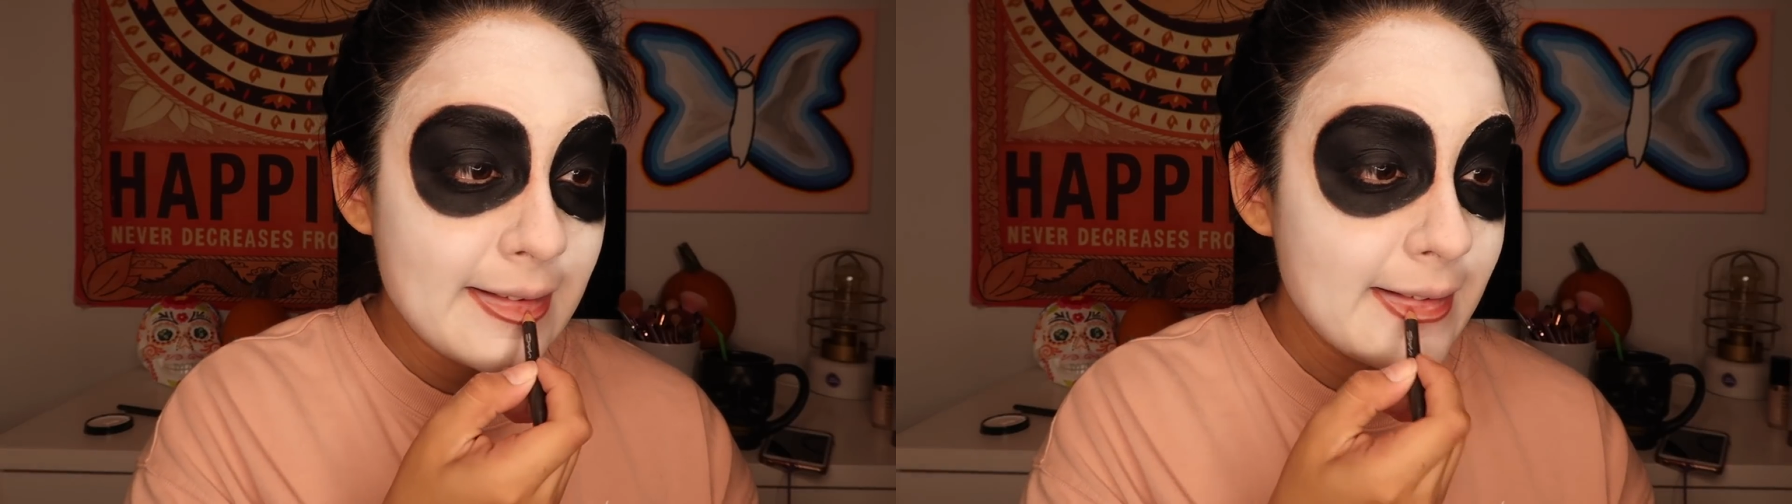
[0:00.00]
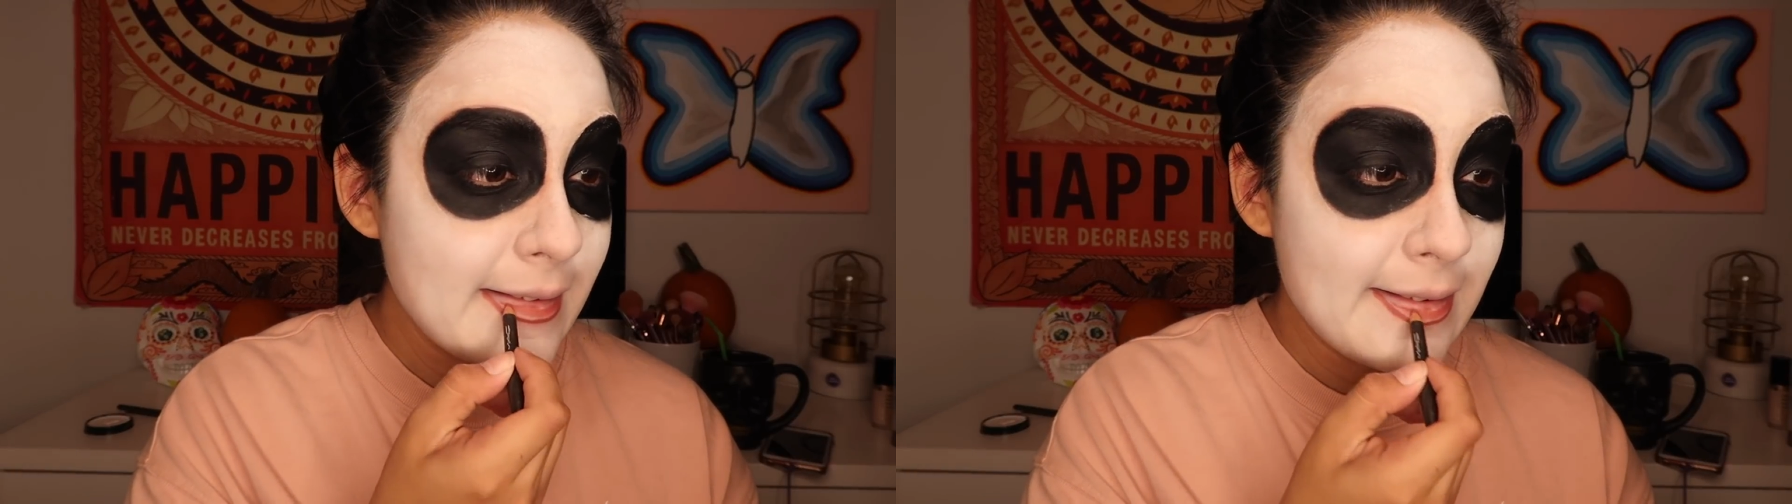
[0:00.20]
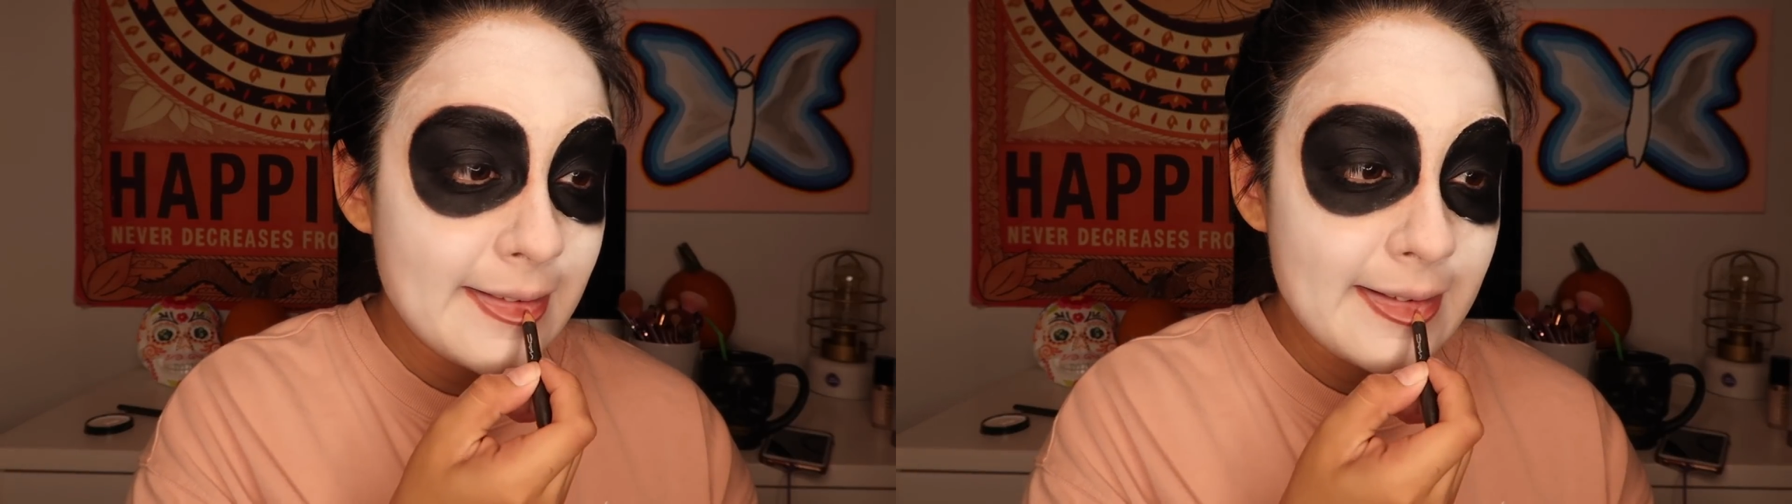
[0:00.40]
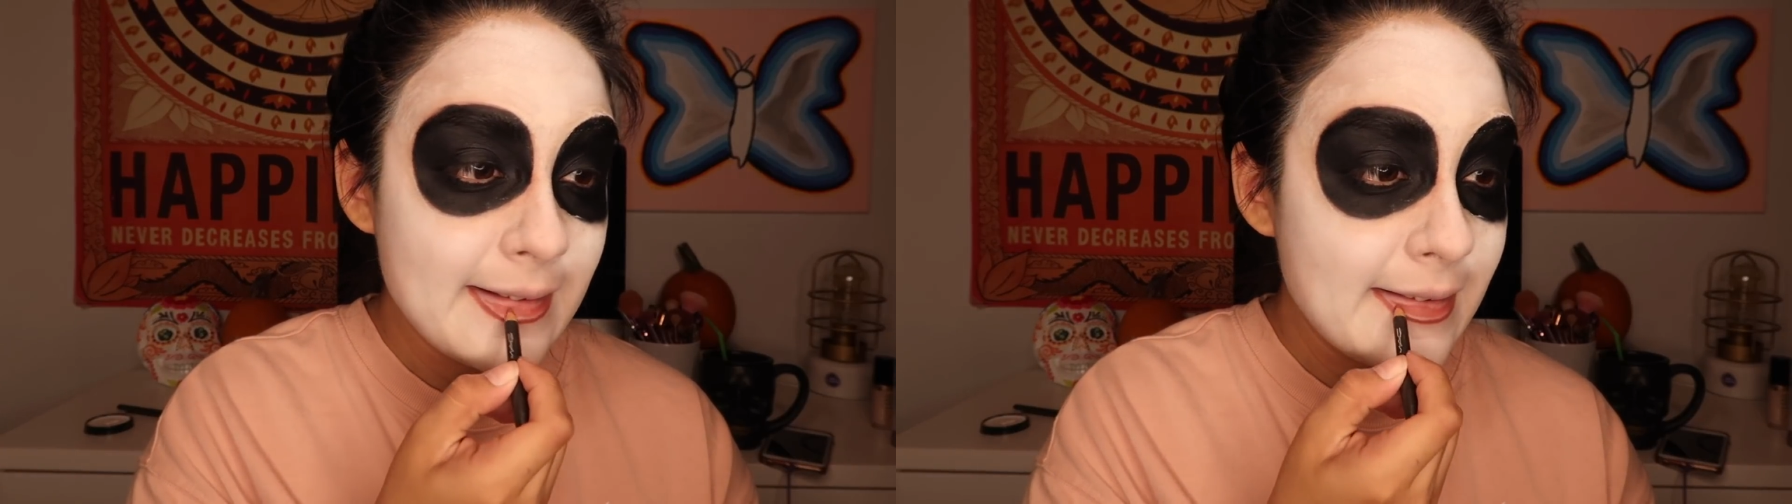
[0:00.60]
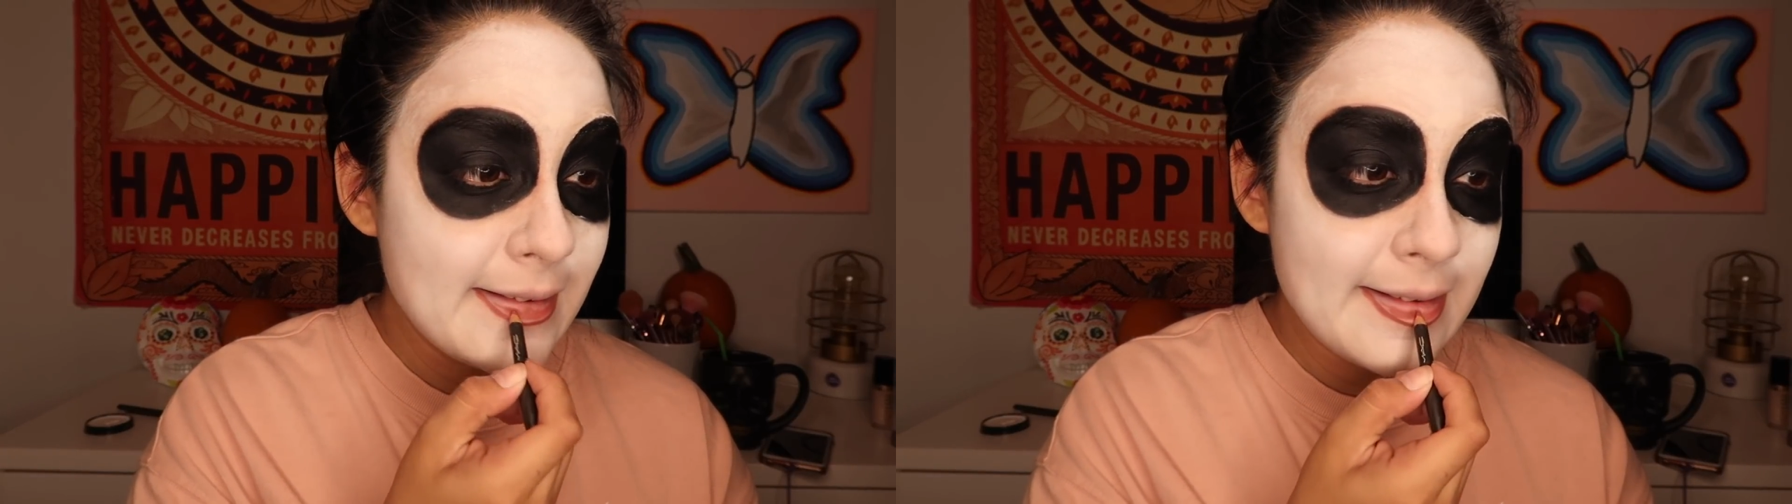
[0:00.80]
this lip
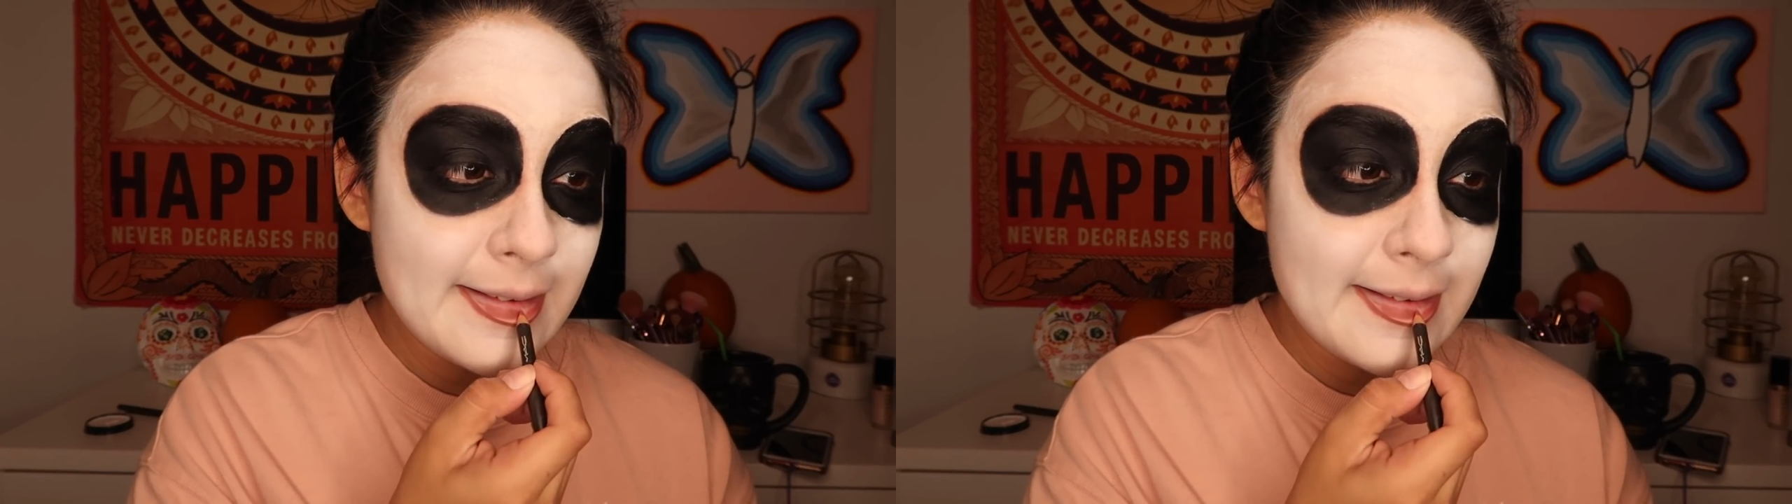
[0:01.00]
liner